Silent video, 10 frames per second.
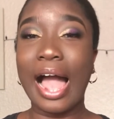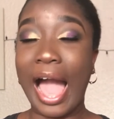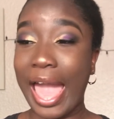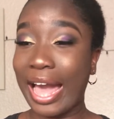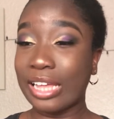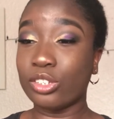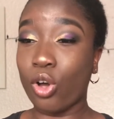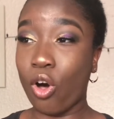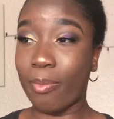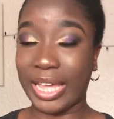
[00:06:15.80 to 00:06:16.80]
I had
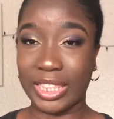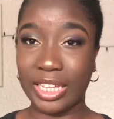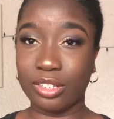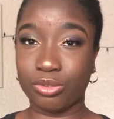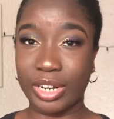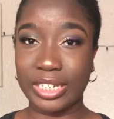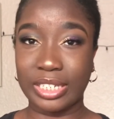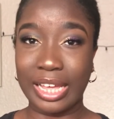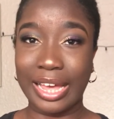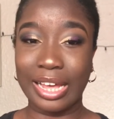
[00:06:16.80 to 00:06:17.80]
all my things
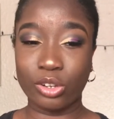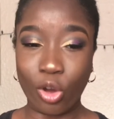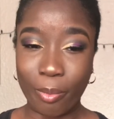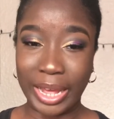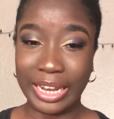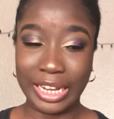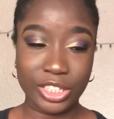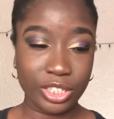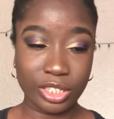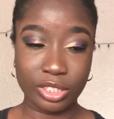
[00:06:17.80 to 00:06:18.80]
ready. I had all my
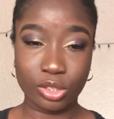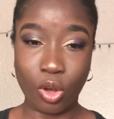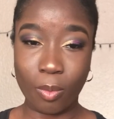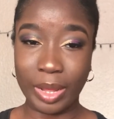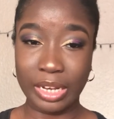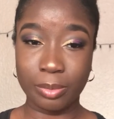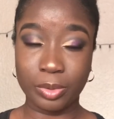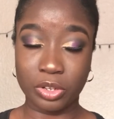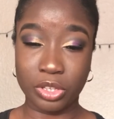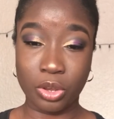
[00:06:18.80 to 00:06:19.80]
lashes, all my
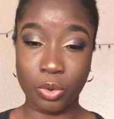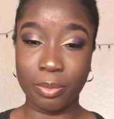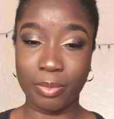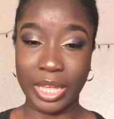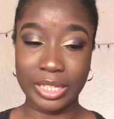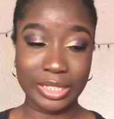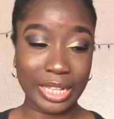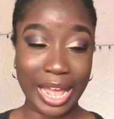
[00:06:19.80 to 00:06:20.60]
lip gloss equipment.